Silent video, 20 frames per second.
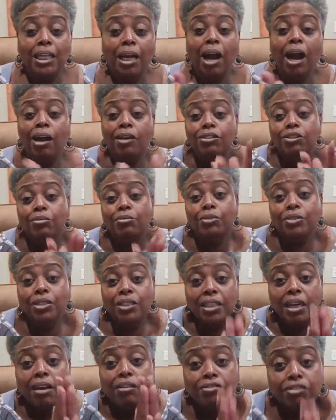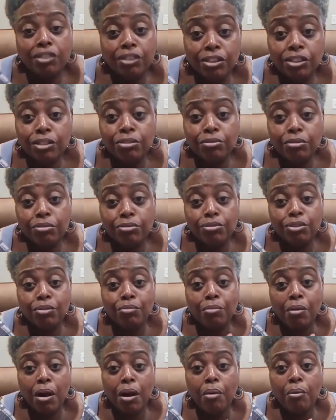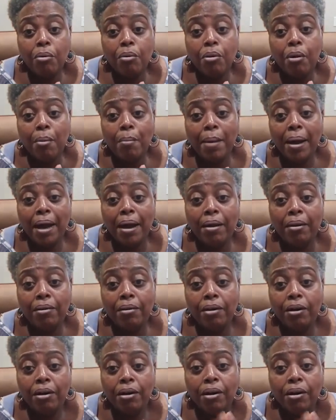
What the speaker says: I also want to talk to you tomorrow about